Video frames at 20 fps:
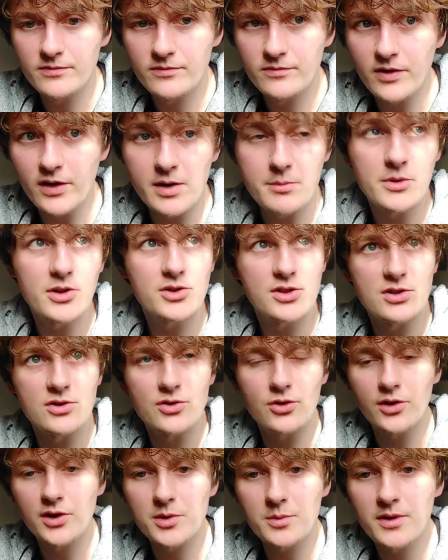very much
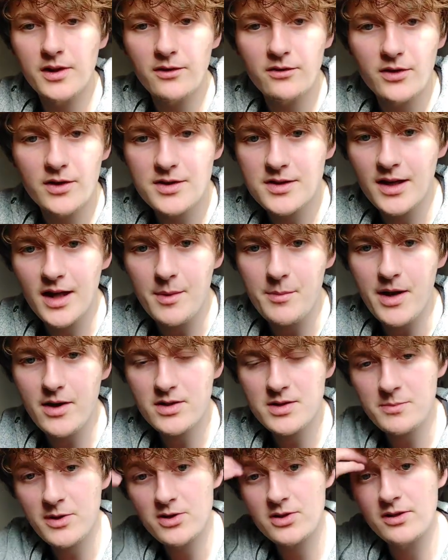enjoyed when they first came
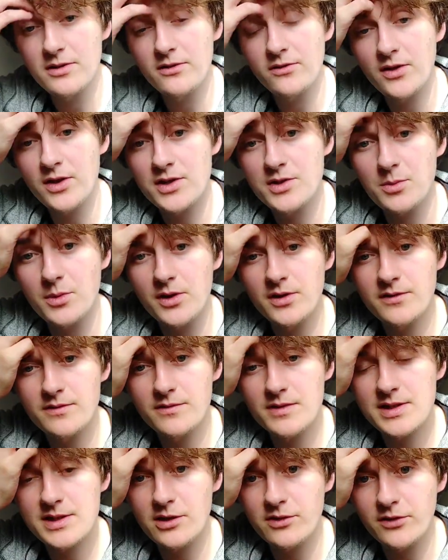out, especially the first one,
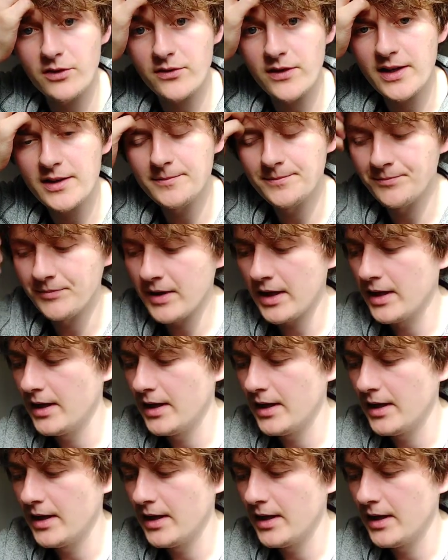Silverfin.